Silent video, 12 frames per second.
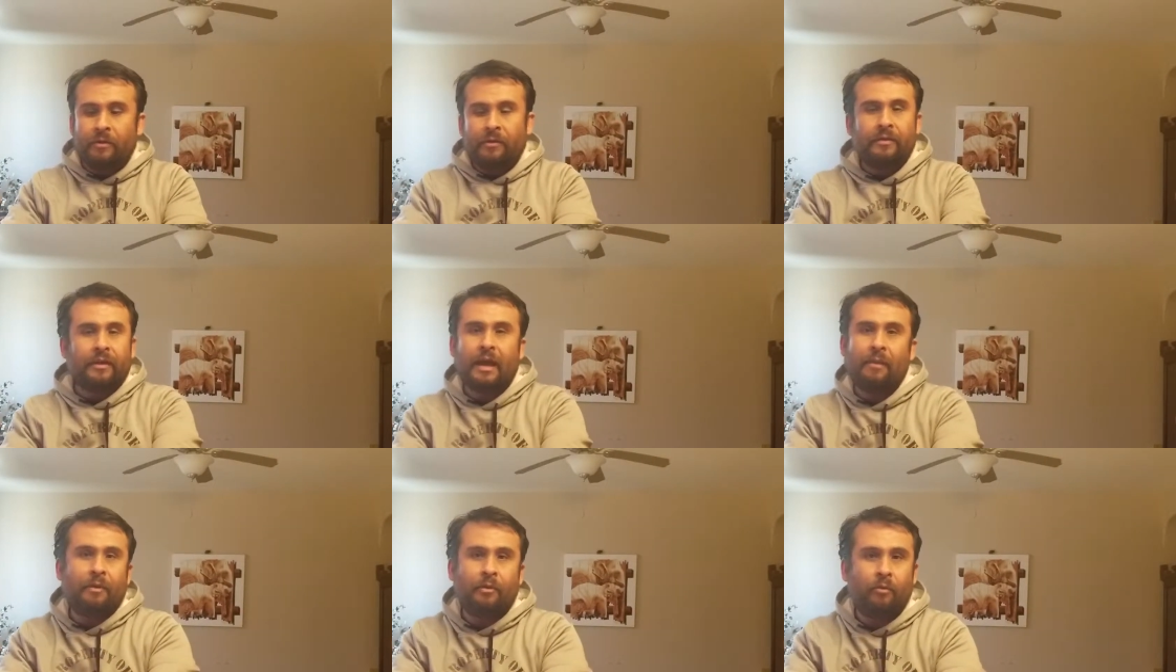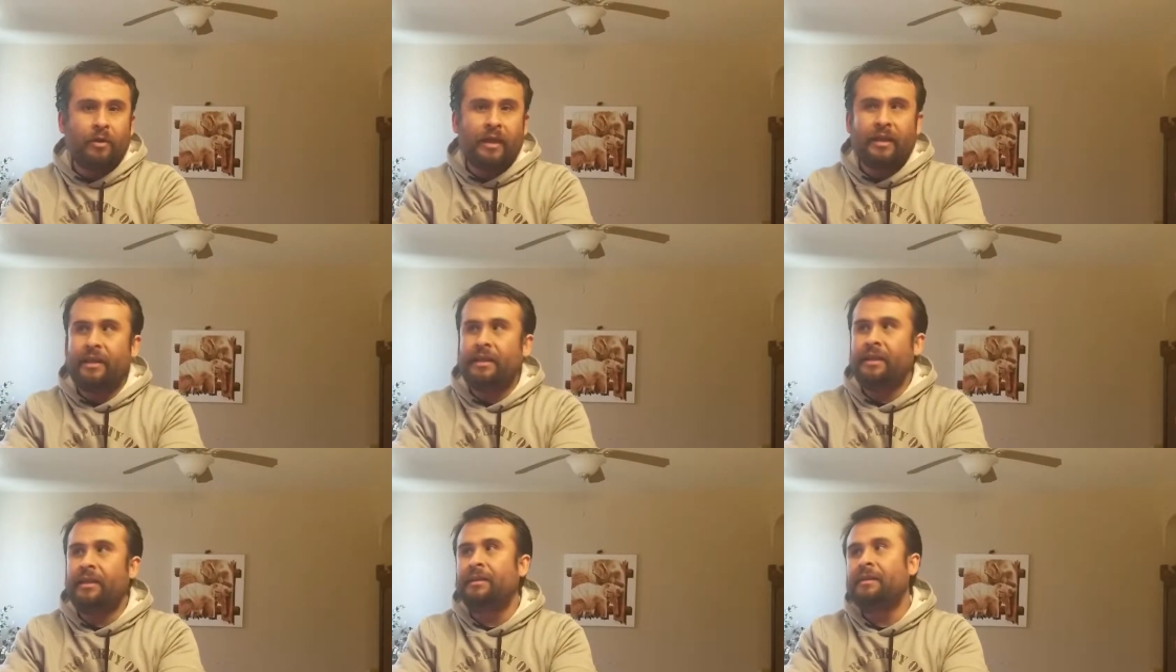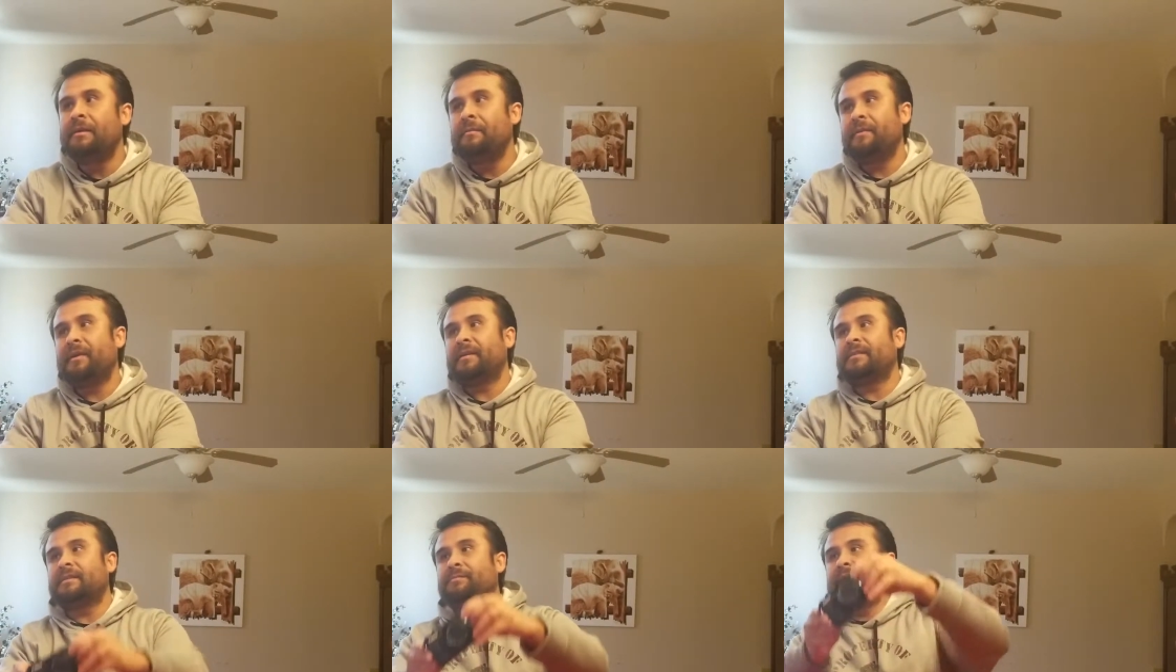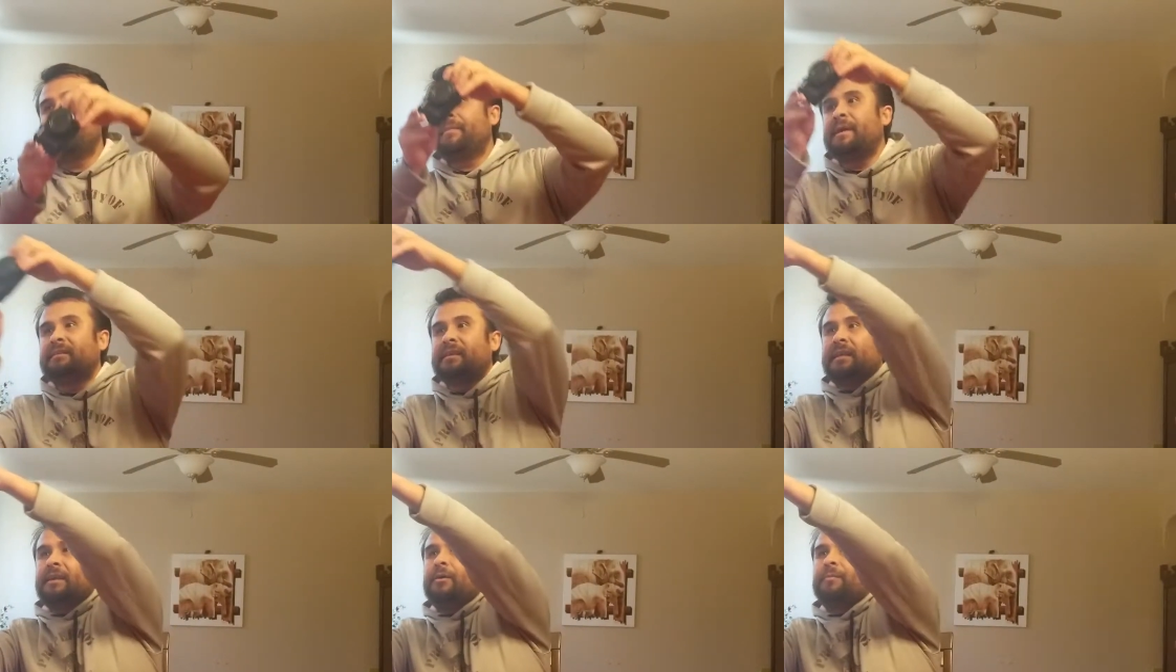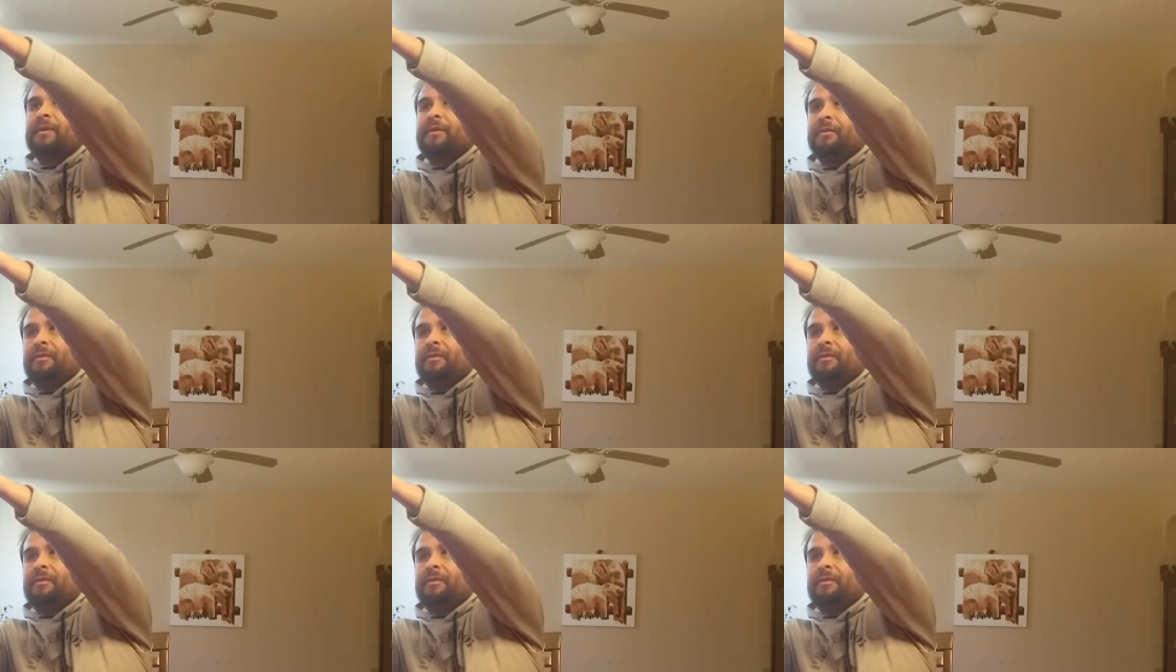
The camera won't get hit because it's basically up here.